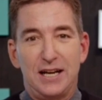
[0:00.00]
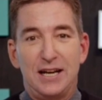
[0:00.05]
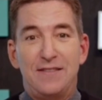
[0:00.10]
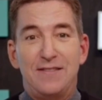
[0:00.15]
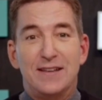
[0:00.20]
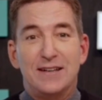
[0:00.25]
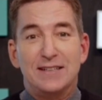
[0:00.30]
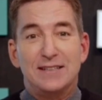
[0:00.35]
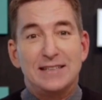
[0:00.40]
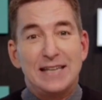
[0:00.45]
in
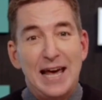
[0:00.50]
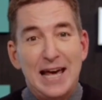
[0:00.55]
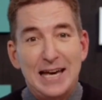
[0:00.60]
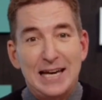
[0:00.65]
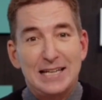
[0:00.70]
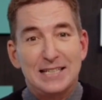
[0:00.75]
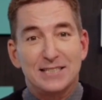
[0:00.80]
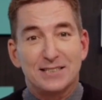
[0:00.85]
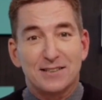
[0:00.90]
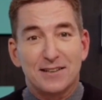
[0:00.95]
the
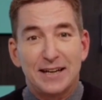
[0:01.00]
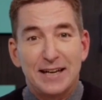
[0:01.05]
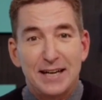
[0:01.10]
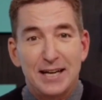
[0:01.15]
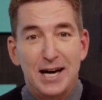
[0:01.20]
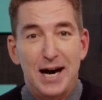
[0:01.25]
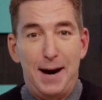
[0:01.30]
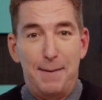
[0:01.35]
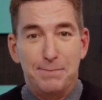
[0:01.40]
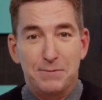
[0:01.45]
days
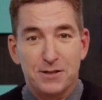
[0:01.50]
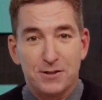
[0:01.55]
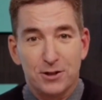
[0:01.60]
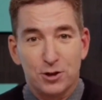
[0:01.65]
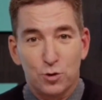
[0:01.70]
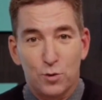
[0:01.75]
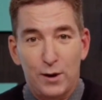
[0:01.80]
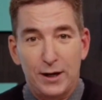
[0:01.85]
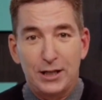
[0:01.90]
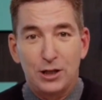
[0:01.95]
leading up to the
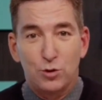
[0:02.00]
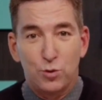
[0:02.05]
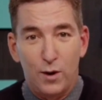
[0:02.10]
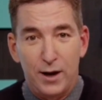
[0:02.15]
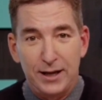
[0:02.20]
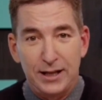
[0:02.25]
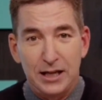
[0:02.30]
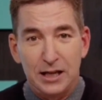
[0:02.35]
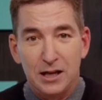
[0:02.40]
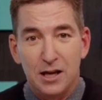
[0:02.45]

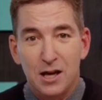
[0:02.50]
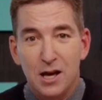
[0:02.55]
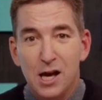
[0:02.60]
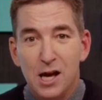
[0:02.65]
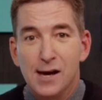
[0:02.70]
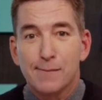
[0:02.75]
2020